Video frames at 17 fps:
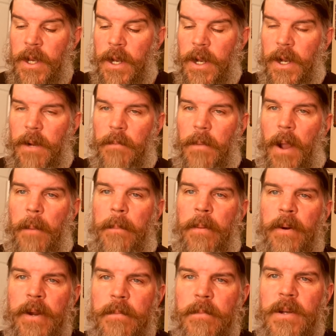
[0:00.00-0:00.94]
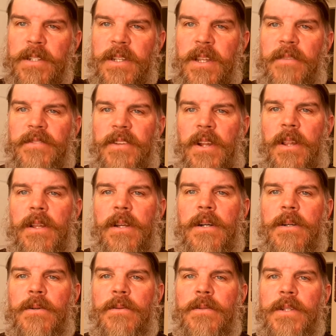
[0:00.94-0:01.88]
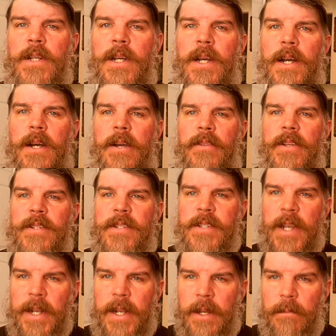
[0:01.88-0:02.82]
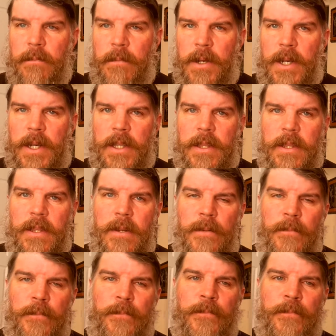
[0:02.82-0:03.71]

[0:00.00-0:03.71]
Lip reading: I pretty much left it alone. The second month,